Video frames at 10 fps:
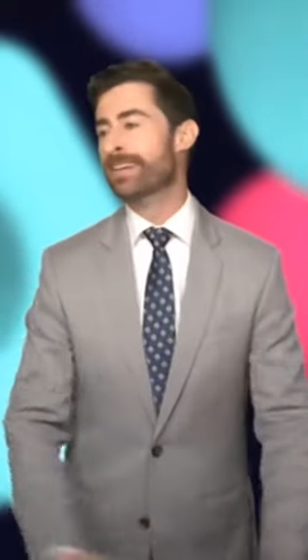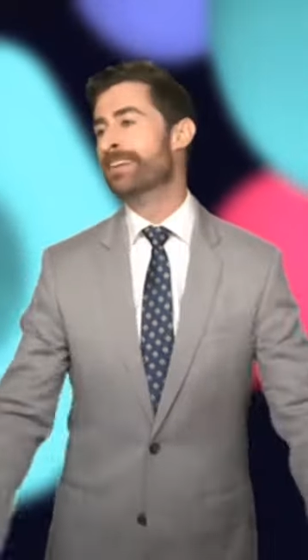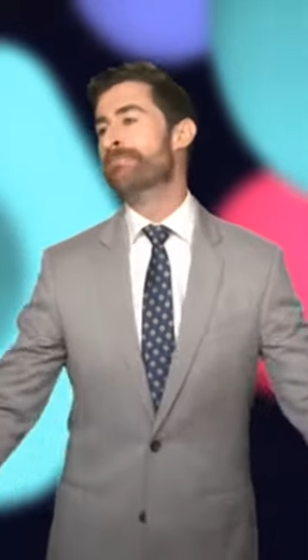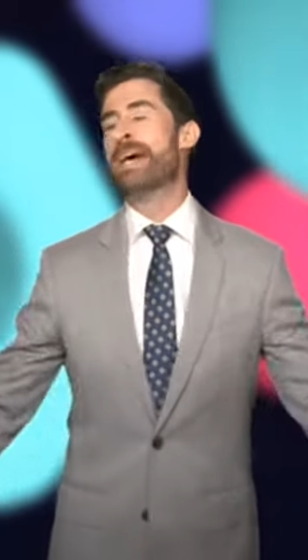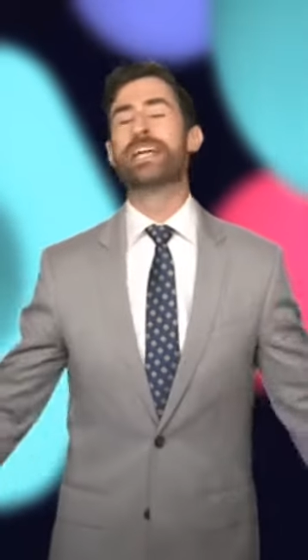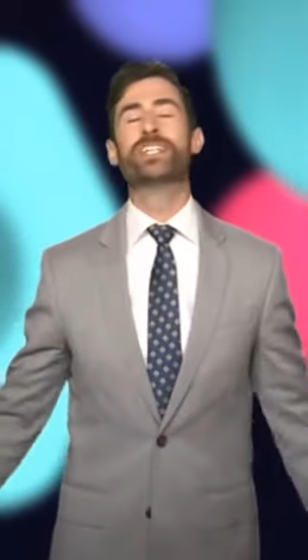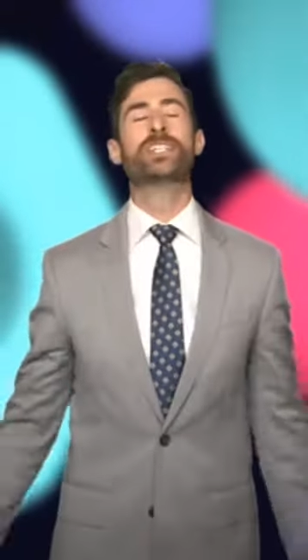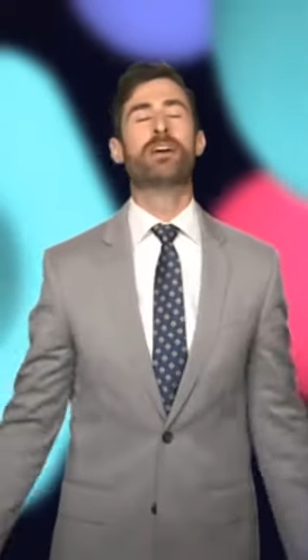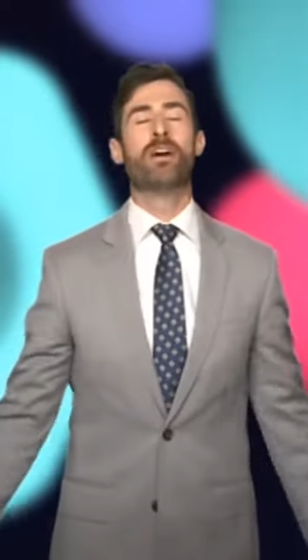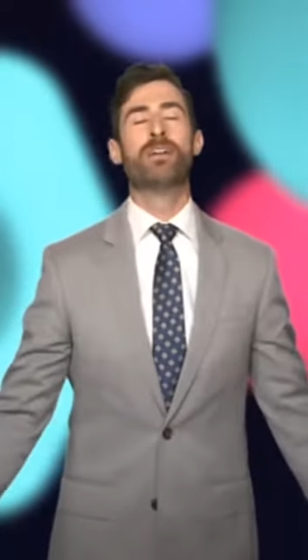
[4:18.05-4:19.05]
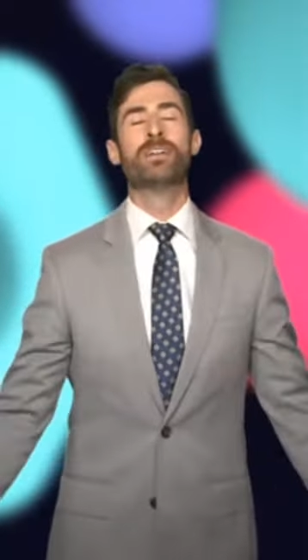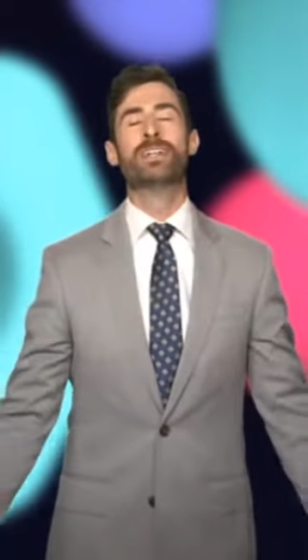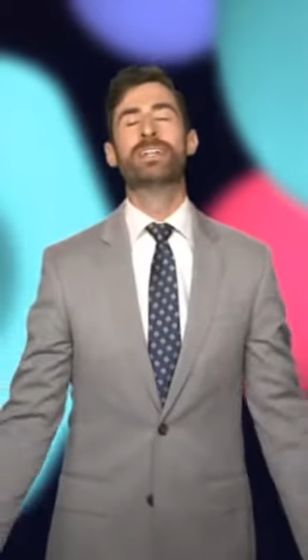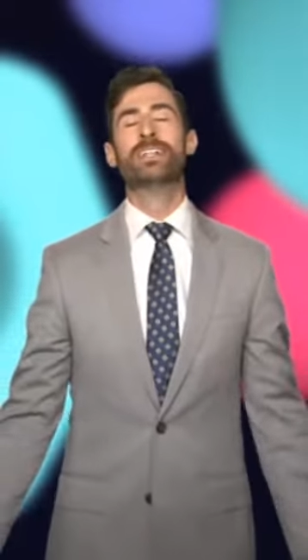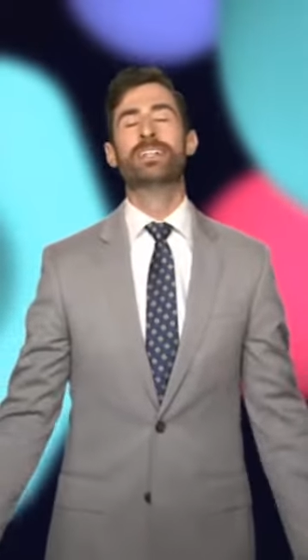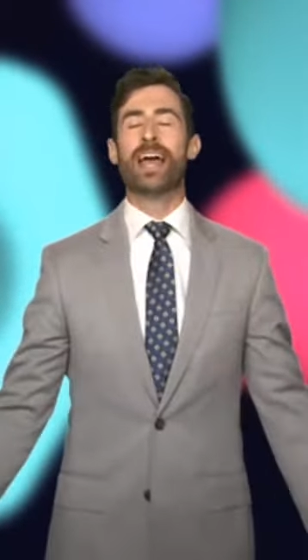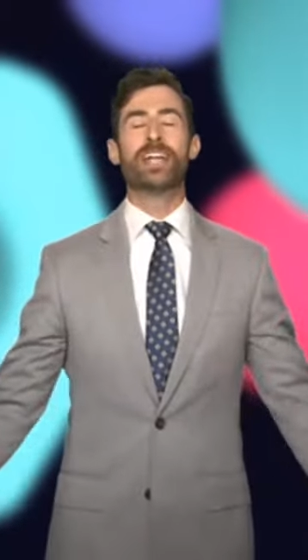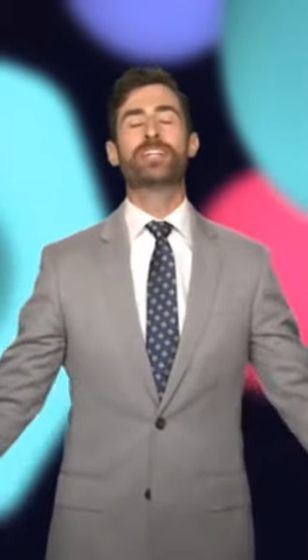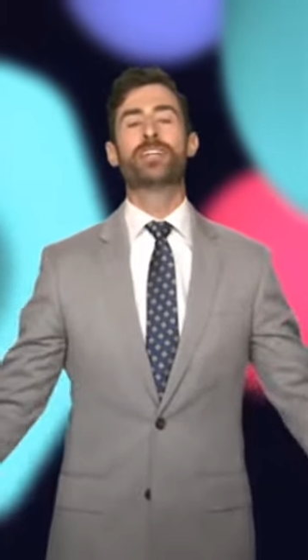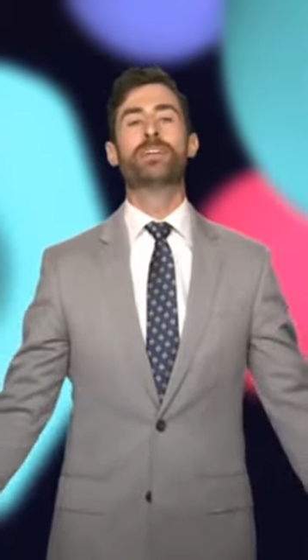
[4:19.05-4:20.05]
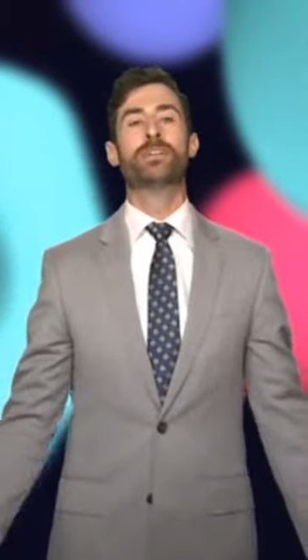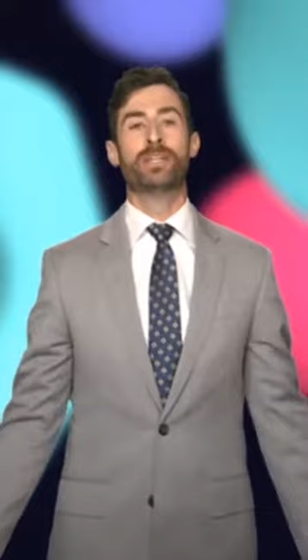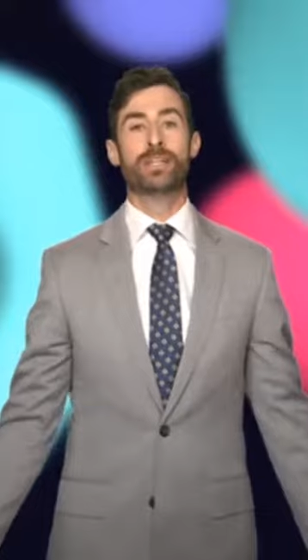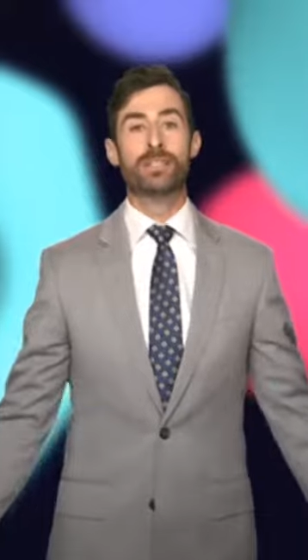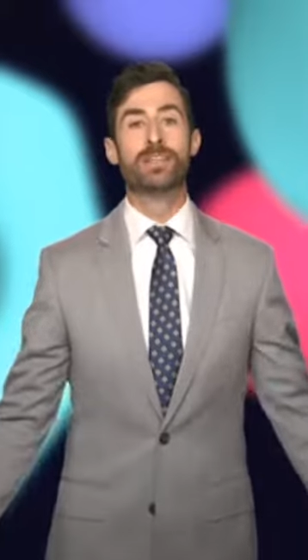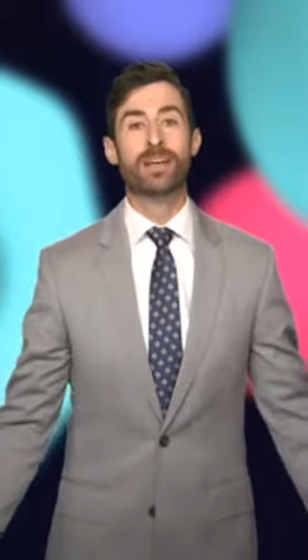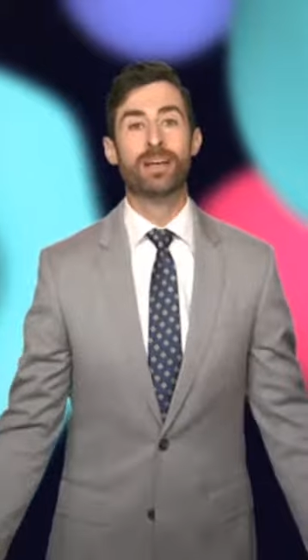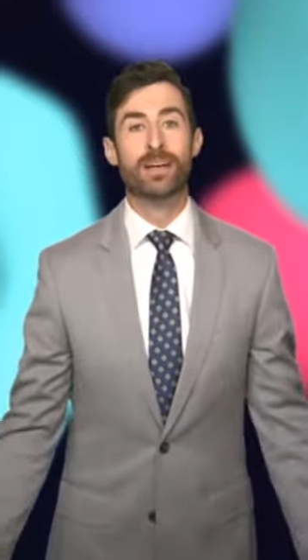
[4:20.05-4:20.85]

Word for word: Imagine all the HQDs